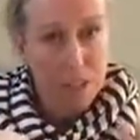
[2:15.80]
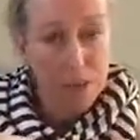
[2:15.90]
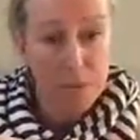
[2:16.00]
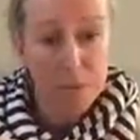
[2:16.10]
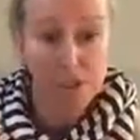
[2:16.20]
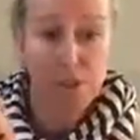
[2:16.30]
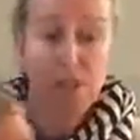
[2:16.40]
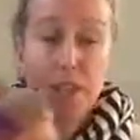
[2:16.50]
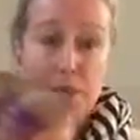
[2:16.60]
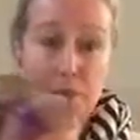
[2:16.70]
Number 2
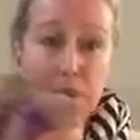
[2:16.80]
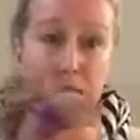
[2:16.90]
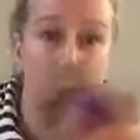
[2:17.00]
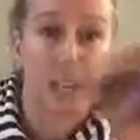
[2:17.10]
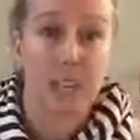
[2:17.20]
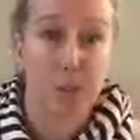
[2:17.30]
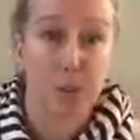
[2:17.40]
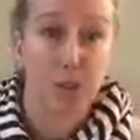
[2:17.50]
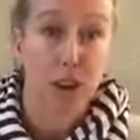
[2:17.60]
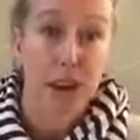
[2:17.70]
thing that we're building is we're
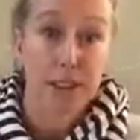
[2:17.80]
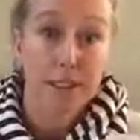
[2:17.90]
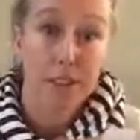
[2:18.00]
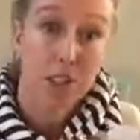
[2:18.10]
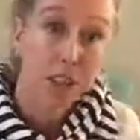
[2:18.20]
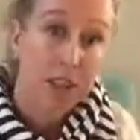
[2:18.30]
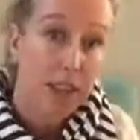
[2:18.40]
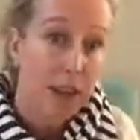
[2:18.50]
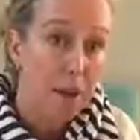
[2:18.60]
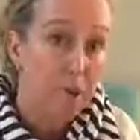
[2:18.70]
transitioning
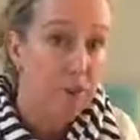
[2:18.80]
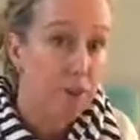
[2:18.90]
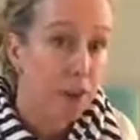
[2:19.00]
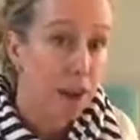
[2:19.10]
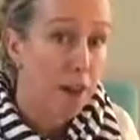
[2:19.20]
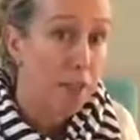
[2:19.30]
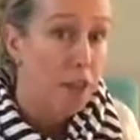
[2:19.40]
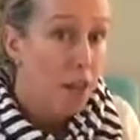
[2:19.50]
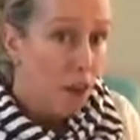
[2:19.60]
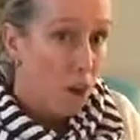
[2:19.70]
them from
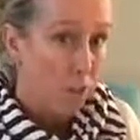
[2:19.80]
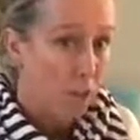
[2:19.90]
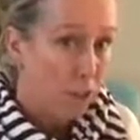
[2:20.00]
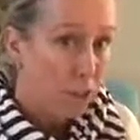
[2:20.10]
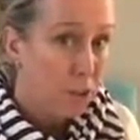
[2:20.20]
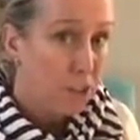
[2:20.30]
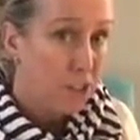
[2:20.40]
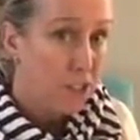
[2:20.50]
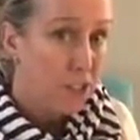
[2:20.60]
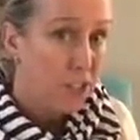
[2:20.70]
a vertical
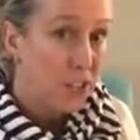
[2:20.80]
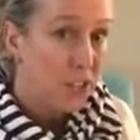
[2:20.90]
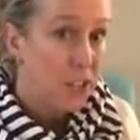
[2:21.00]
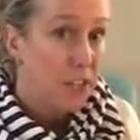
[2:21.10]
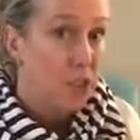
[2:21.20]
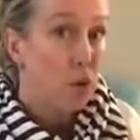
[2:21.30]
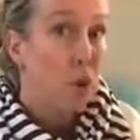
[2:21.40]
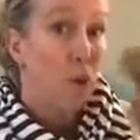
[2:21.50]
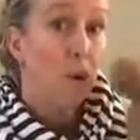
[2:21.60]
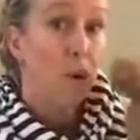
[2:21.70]
position to a
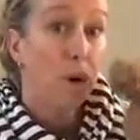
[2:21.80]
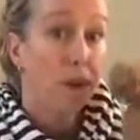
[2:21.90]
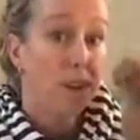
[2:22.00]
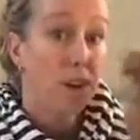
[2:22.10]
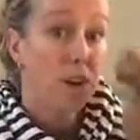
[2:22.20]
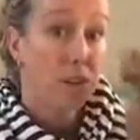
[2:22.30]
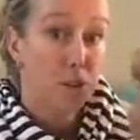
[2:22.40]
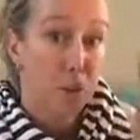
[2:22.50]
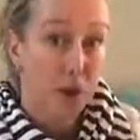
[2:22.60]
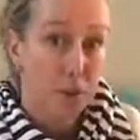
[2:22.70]
horizontal
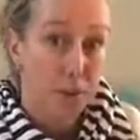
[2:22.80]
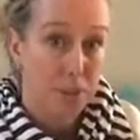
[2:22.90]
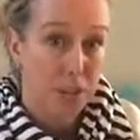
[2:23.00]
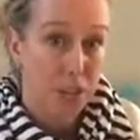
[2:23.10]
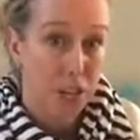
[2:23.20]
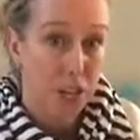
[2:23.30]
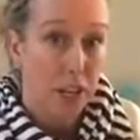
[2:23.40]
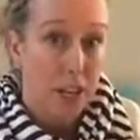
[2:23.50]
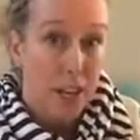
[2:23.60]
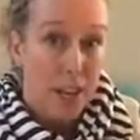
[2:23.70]
body position.
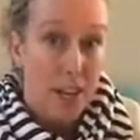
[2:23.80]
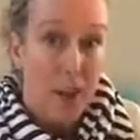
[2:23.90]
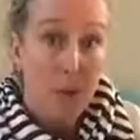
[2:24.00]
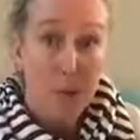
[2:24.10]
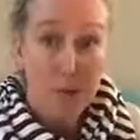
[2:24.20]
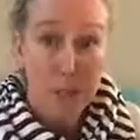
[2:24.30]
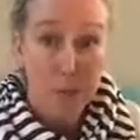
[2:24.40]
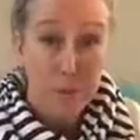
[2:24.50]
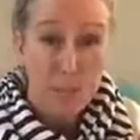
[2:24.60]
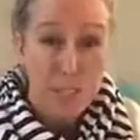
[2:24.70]
Now we
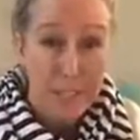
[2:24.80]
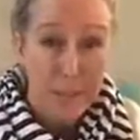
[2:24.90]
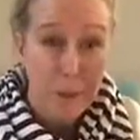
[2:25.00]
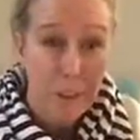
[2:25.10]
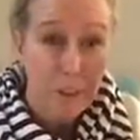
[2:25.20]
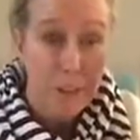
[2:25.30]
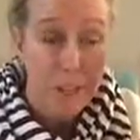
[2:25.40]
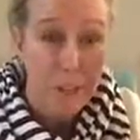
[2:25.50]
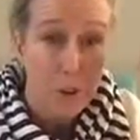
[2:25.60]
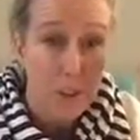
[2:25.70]
do just about
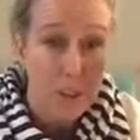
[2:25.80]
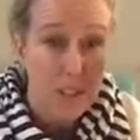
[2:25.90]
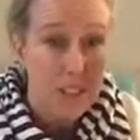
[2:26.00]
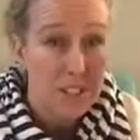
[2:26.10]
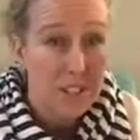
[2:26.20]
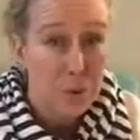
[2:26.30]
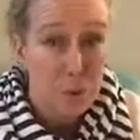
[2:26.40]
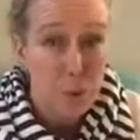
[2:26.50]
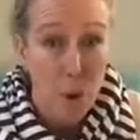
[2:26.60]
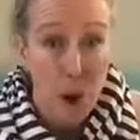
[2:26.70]
everything horizontally. We
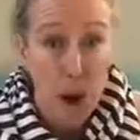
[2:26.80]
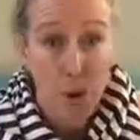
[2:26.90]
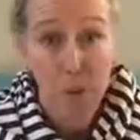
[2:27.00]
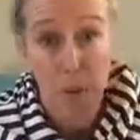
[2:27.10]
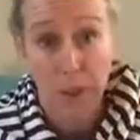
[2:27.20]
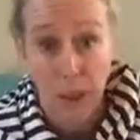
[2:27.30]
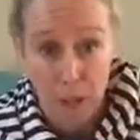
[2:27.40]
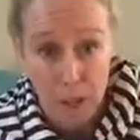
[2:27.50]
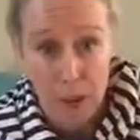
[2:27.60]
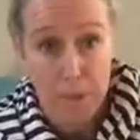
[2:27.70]
walk, we'll
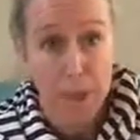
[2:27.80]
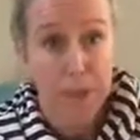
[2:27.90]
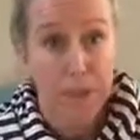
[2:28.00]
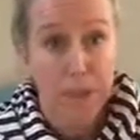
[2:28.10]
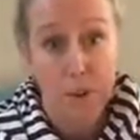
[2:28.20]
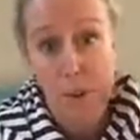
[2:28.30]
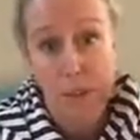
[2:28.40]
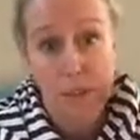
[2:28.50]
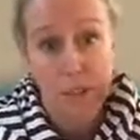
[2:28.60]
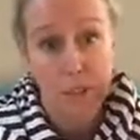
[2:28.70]
carry our baby in the
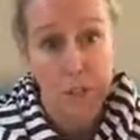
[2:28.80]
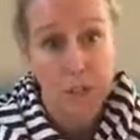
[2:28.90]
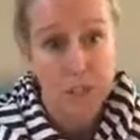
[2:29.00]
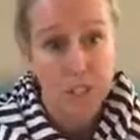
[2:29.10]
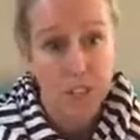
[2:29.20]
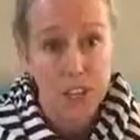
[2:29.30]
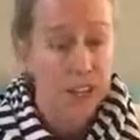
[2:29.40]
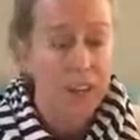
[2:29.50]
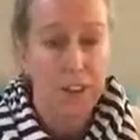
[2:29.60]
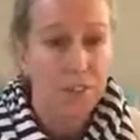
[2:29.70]
horizontal position,
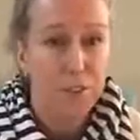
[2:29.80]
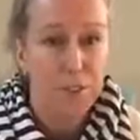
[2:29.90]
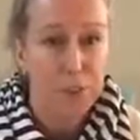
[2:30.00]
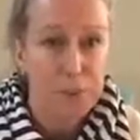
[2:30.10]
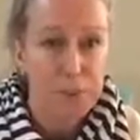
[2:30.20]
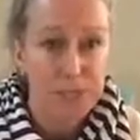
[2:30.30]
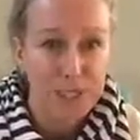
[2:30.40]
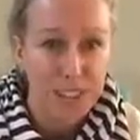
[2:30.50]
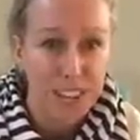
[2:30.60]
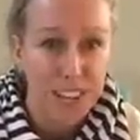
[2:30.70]
in the vertical
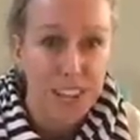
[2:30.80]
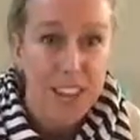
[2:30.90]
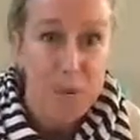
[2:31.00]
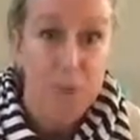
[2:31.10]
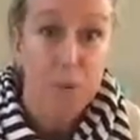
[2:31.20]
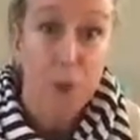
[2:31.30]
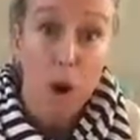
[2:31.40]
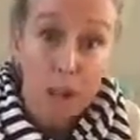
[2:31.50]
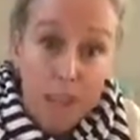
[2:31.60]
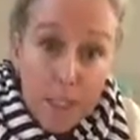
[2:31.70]
position, but we
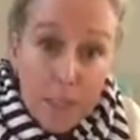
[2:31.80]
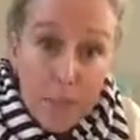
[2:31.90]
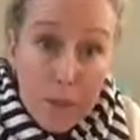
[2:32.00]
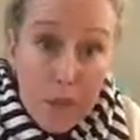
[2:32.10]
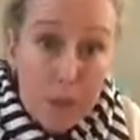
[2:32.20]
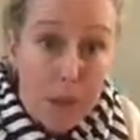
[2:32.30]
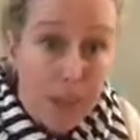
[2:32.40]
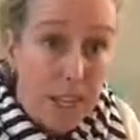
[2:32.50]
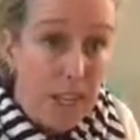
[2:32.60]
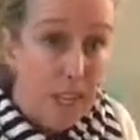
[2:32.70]
want to get them used to
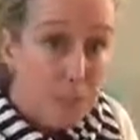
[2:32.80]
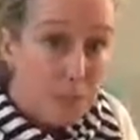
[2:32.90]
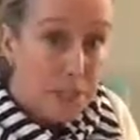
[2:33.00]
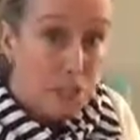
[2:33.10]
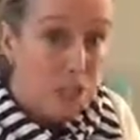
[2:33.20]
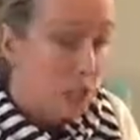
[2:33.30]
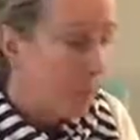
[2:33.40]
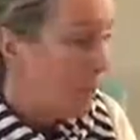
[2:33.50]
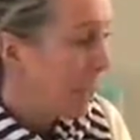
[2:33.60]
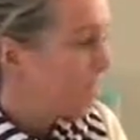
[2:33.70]
being in this position
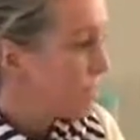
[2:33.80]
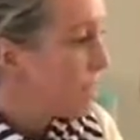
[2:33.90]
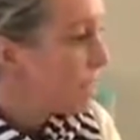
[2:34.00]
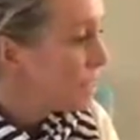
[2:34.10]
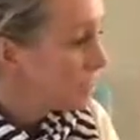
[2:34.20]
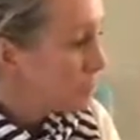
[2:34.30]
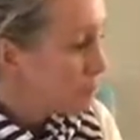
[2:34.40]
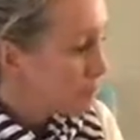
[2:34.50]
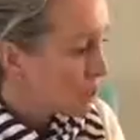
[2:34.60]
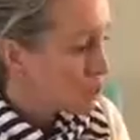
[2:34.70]
because this is the
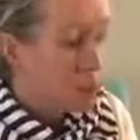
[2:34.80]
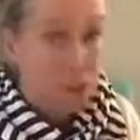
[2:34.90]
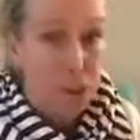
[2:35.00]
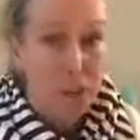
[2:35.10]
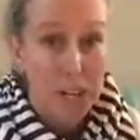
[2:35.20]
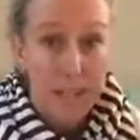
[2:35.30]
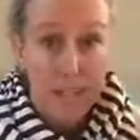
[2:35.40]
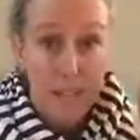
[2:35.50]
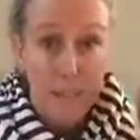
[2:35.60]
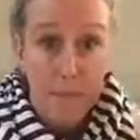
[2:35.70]
position that they're going to need
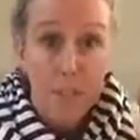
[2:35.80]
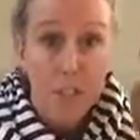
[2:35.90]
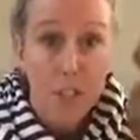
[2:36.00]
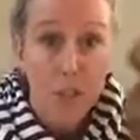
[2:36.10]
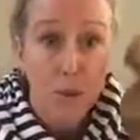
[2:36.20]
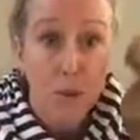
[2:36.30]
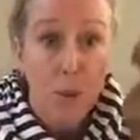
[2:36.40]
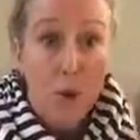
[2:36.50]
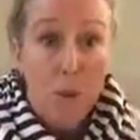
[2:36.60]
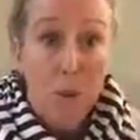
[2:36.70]
to come into
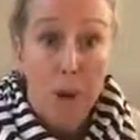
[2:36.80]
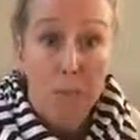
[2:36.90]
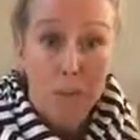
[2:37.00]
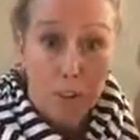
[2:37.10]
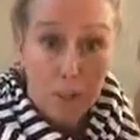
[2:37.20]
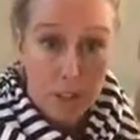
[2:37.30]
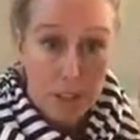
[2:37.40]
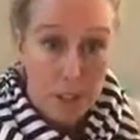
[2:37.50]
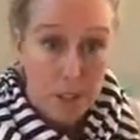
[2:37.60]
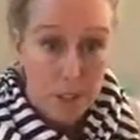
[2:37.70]
whenever they're going to
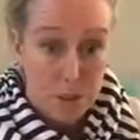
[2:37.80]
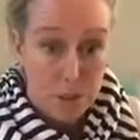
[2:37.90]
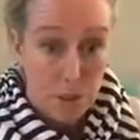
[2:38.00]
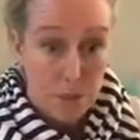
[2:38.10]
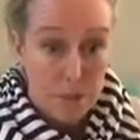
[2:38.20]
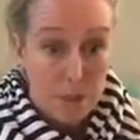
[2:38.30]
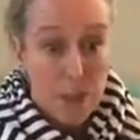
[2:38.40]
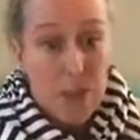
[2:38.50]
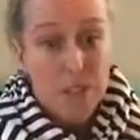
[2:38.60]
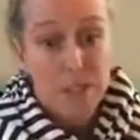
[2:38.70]
start to swim.
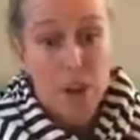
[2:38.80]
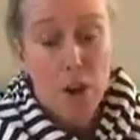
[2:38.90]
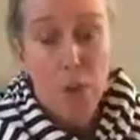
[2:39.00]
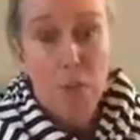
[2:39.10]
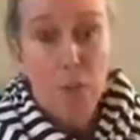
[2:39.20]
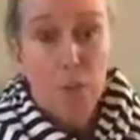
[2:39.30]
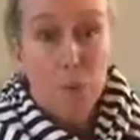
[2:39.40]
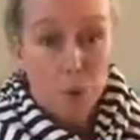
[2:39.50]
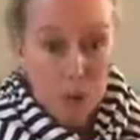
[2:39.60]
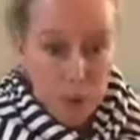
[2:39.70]
So
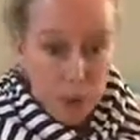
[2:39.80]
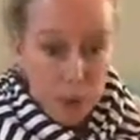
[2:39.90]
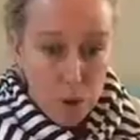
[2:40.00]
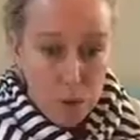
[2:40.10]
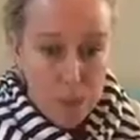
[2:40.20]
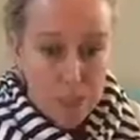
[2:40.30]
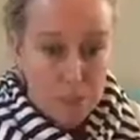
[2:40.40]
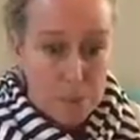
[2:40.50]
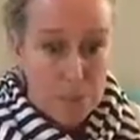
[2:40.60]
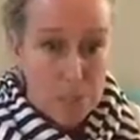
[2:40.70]
when we hold them in this
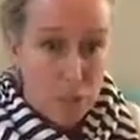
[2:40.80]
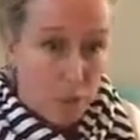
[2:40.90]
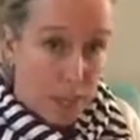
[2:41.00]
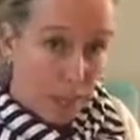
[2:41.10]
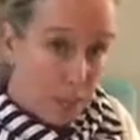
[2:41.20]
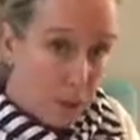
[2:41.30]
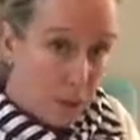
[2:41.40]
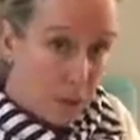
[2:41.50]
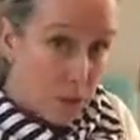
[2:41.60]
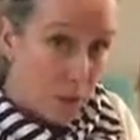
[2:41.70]
position, we get them
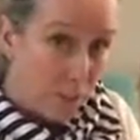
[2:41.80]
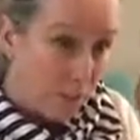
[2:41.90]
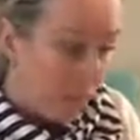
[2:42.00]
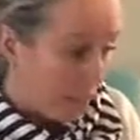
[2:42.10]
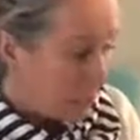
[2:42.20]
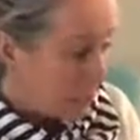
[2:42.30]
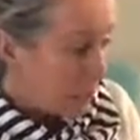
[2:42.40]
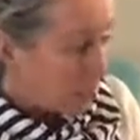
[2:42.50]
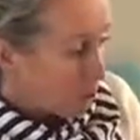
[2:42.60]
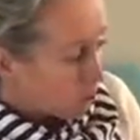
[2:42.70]
used to their face
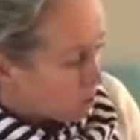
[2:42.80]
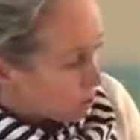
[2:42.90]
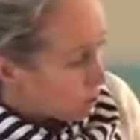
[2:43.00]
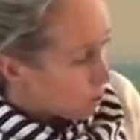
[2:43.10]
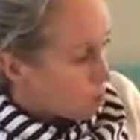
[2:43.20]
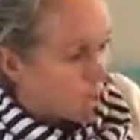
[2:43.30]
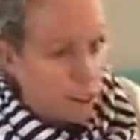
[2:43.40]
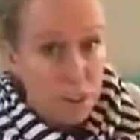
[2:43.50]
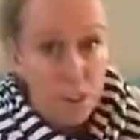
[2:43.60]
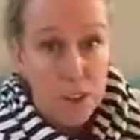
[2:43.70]
being close to the
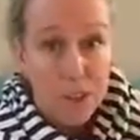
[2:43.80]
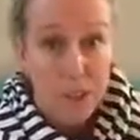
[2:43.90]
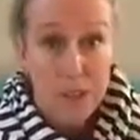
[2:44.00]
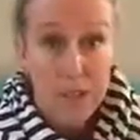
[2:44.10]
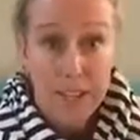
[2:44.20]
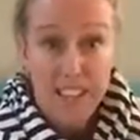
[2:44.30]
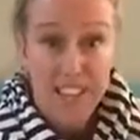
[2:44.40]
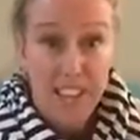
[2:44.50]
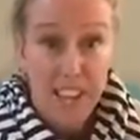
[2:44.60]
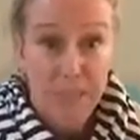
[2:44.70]
water. So that
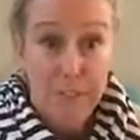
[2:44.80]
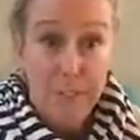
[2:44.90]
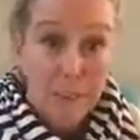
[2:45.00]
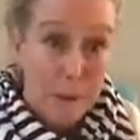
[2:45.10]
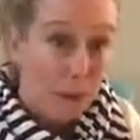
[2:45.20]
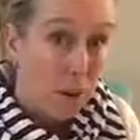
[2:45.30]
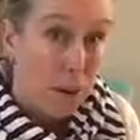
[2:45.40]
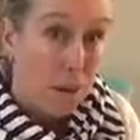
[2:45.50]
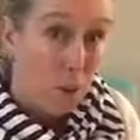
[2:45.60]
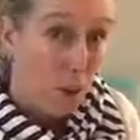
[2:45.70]
doesn't kind of freak them out
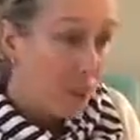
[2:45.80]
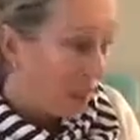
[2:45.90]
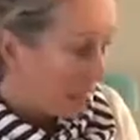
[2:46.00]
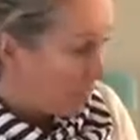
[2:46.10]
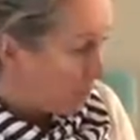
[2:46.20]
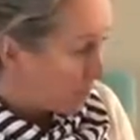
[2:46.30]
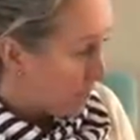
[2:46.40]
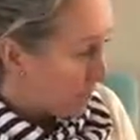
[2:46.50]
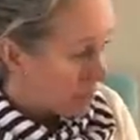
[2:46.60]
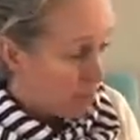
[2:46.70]
anymore. They get used to
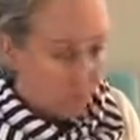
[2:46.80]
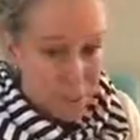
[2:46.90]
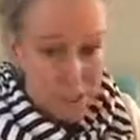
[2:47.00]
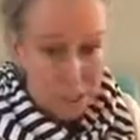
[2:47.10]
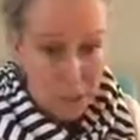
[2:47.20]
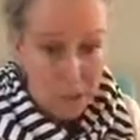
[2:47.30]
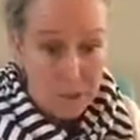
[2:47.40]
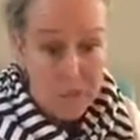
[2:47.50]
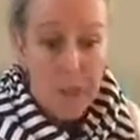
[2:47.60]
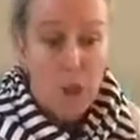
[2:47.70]
having that face
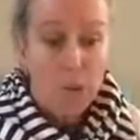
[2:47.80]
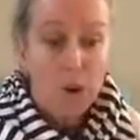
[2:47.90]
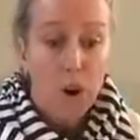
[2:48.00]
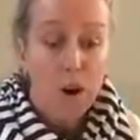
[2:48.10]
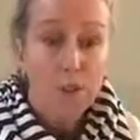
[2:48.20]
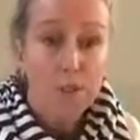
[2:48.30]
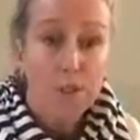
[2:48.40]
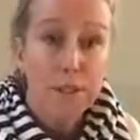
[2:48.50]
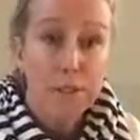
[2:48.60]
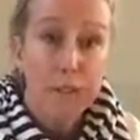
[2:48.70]
close. We're also
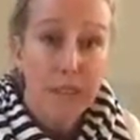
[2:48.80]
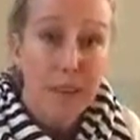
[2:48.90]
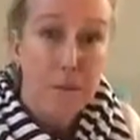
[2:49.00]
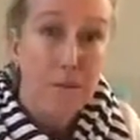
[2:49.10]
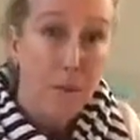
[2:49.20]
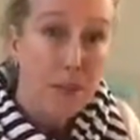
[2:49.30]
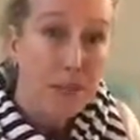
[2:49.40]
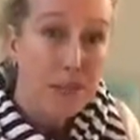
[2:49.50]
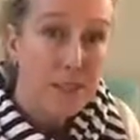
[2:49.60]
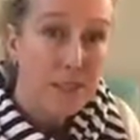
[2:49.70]
simulating
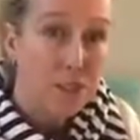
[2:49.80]
buoyancy.